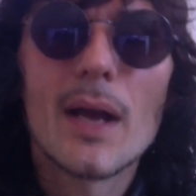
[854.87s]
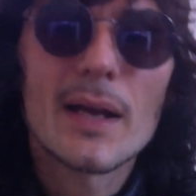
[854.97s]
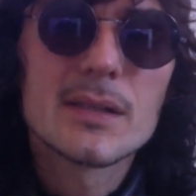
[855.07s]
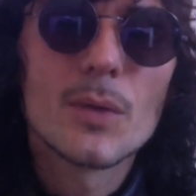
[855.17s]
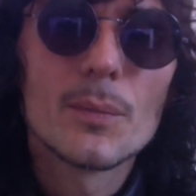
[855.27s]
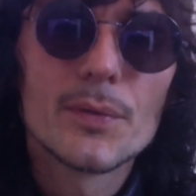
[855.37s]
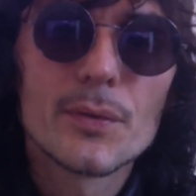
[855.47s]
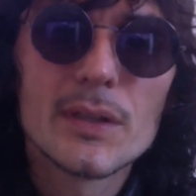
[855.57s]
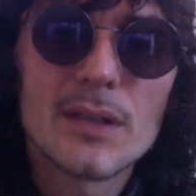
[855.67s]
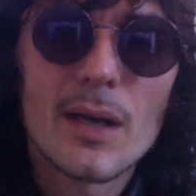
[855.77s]
maximum
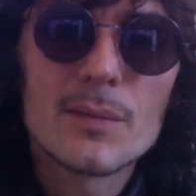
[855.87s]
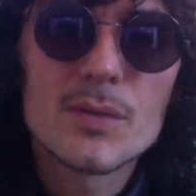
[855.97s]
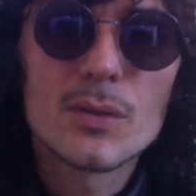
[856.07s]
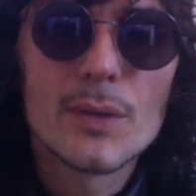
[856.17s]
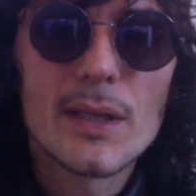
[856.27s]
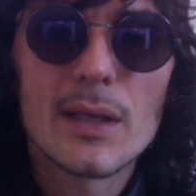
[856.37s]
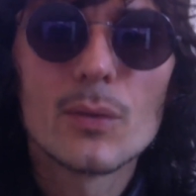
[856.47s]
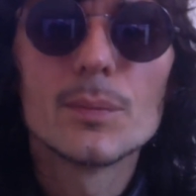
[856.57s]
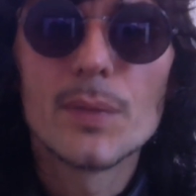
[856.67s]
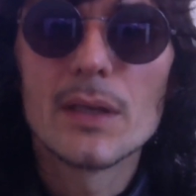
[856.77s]
3 times a week. It
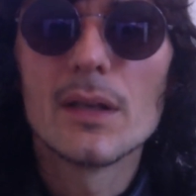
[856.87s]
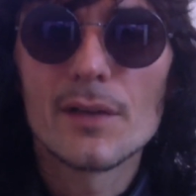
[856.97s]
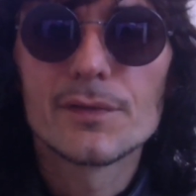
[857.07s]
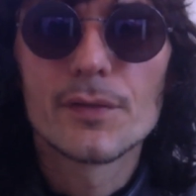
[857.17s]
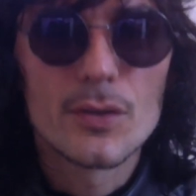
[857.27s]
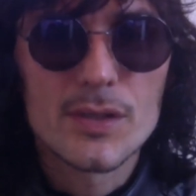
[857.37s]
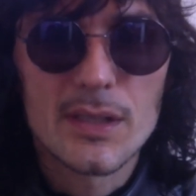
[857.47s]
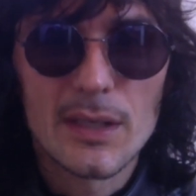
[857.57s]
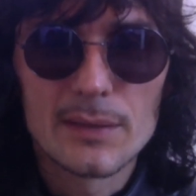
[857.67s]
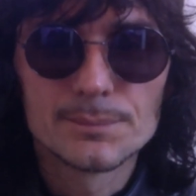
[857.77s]
would be enough for your
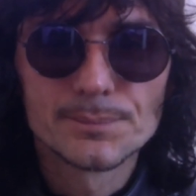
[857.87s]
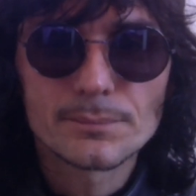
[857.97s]
skin.